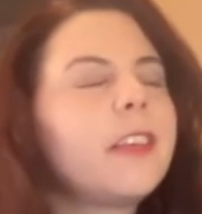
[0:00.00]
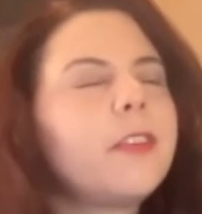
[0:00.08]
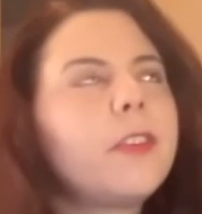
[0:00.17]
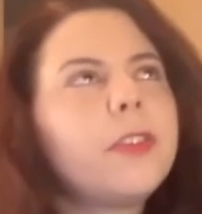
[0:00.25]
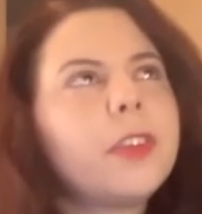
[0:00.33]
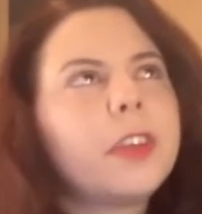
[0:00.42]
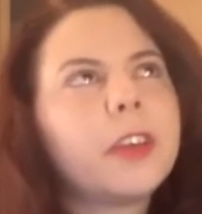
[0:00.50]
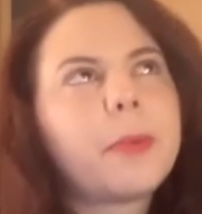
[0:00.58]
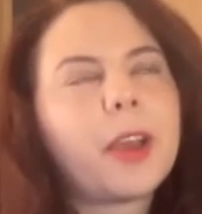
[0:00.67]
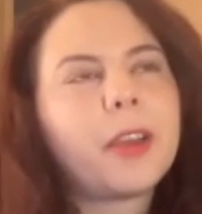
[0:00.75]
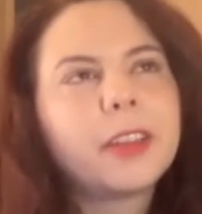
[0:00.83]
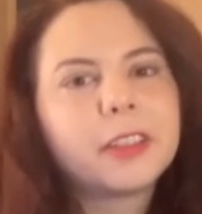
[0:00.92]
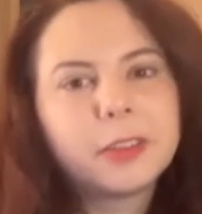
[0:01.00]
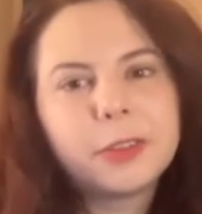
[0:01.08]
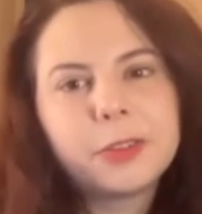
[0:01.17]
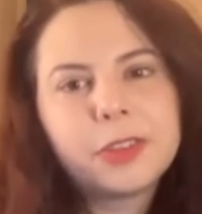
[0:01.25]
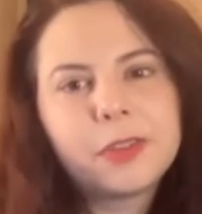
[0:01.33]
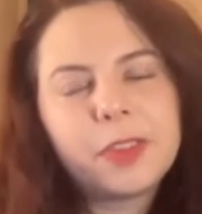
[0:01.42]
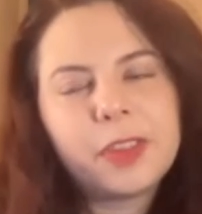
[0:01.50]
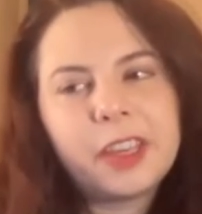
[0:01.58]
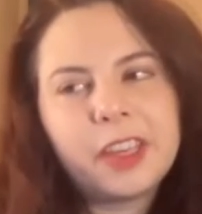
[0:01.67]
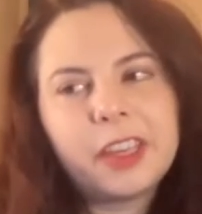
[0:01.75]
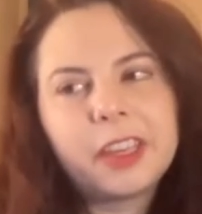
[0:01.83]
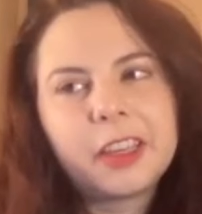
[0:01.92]
if you think about
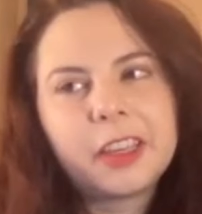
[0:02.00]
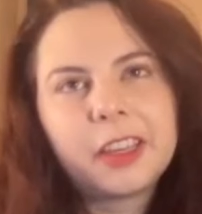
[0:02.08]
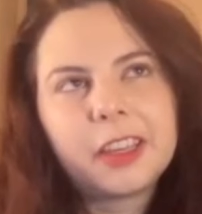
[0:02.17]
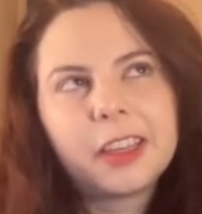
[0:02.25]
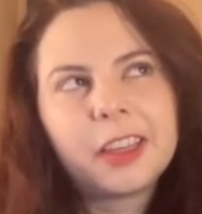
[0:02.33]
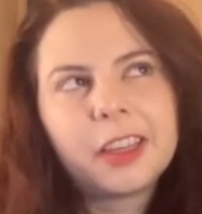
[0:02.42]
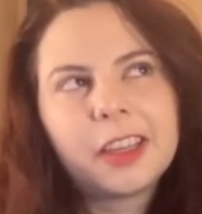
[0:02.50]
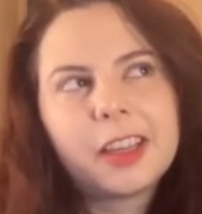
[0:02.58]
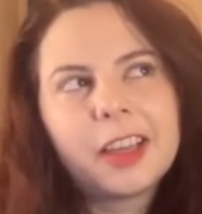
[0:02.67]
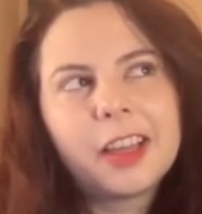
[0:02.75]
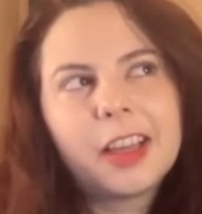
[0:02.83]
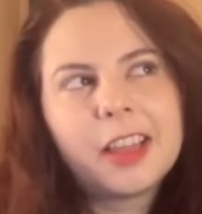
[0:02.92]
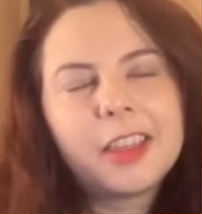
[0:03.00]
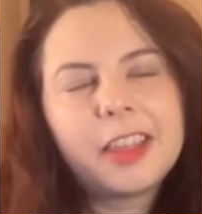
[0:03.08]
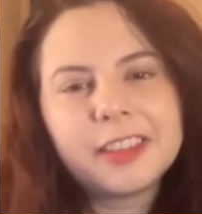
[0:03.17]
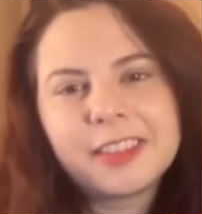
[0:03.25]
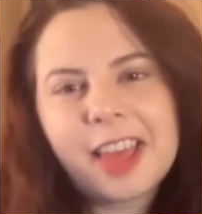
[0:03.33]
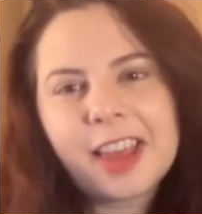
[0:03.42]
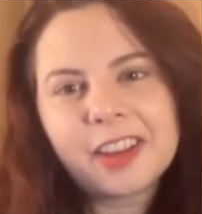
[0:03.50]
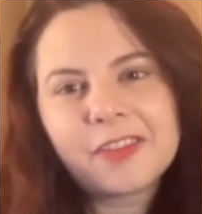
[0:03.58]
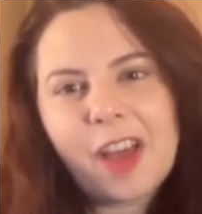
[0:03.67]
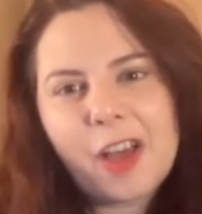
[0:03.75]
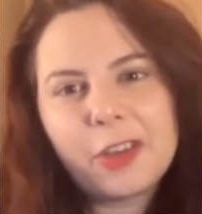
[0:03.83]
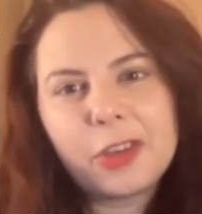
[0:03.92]
exclusively the aesthetic
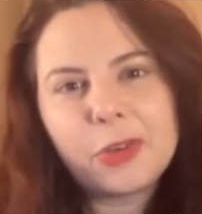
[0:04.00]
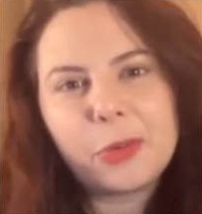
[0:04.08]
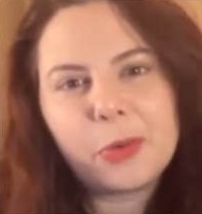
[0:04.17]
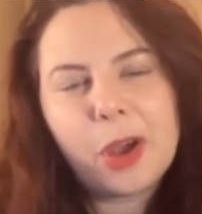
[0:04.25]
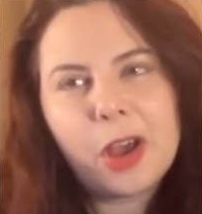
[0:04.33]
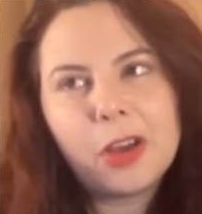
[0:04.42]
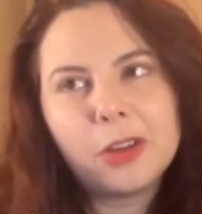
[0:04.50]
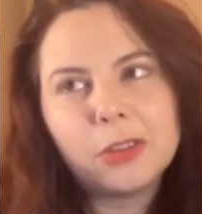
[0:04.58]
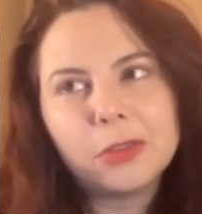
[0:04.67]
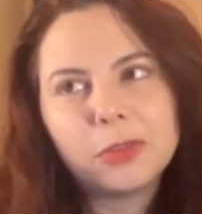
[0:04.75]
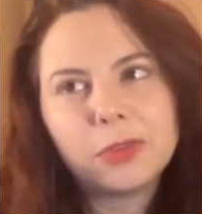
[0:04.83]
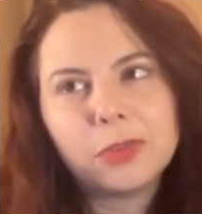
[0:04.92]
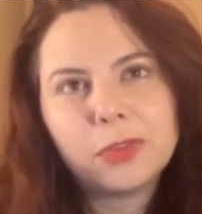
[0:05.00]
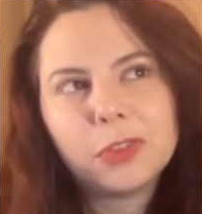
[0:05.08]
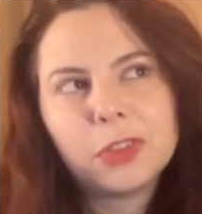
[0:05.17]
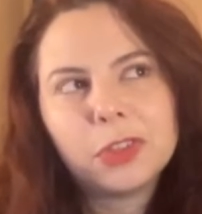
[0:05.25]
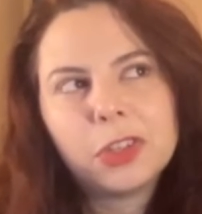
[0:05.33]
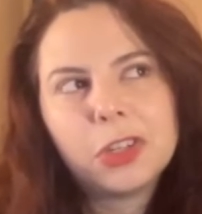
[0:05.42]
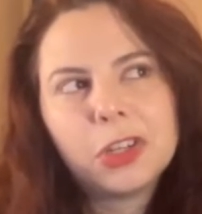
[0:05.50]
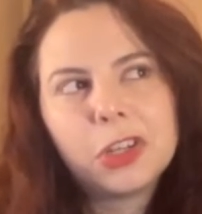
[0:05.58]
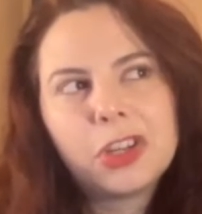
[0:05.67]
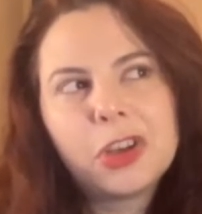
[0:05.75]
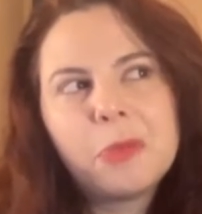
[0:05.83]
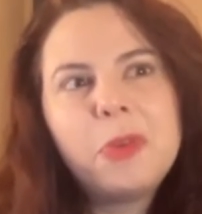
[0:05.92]
value of
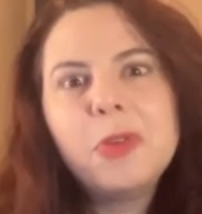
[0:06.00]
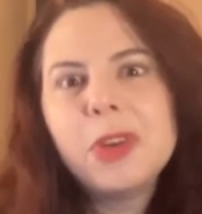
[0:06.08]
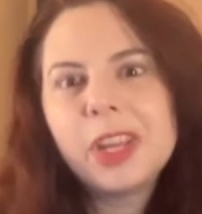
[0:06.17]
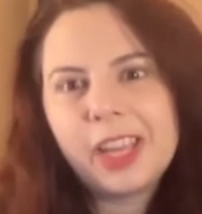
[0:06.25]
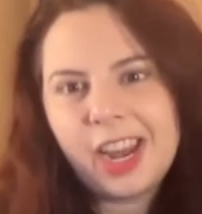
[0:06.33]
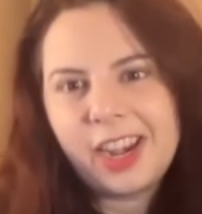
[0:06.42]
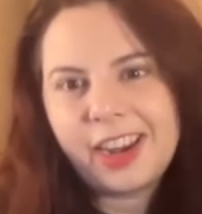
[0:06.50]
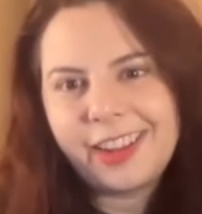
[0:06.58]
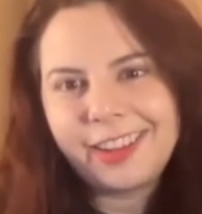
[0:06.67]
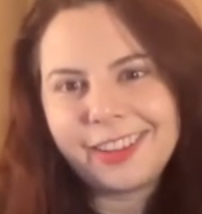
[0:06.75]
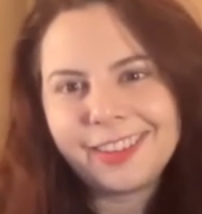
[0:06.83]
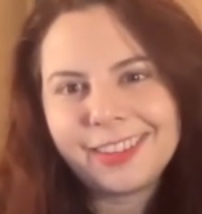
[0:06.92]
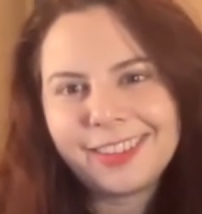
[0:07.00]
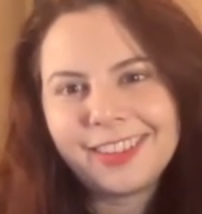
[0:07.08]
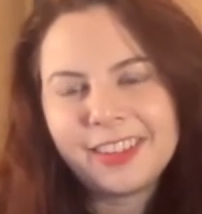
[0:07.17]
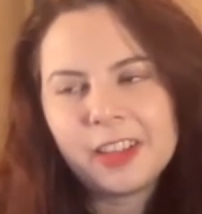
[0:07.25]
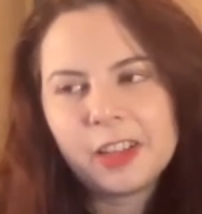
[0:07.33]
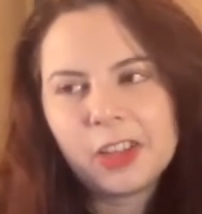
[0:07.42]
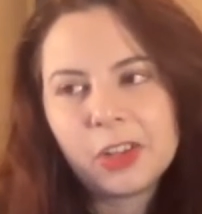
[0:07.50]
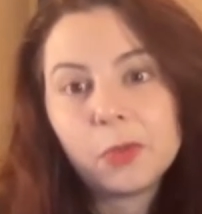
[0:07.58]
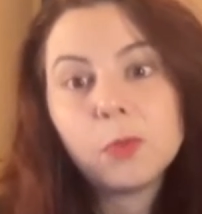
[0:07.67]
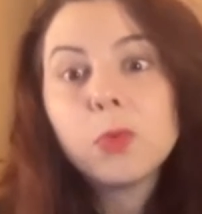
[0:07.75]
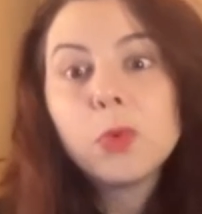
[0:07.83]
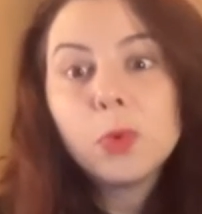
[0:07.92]
communicating
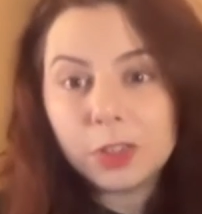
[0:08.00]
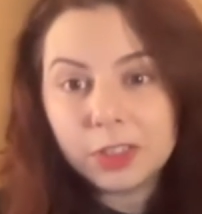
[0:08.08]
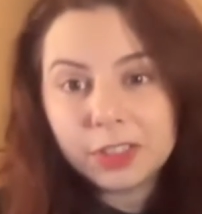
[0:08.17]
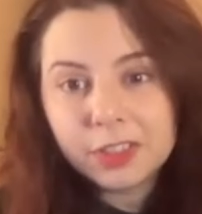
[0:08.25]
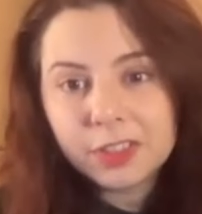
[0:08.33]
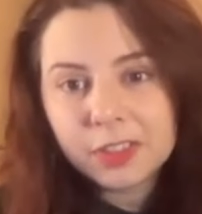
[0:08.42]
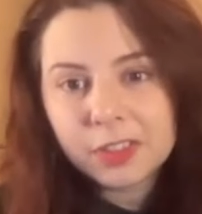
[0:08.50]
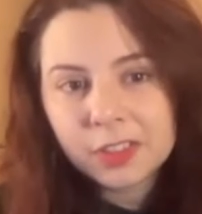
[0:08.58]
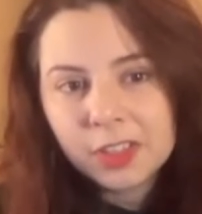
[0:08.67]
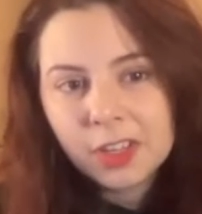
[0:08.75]
rules,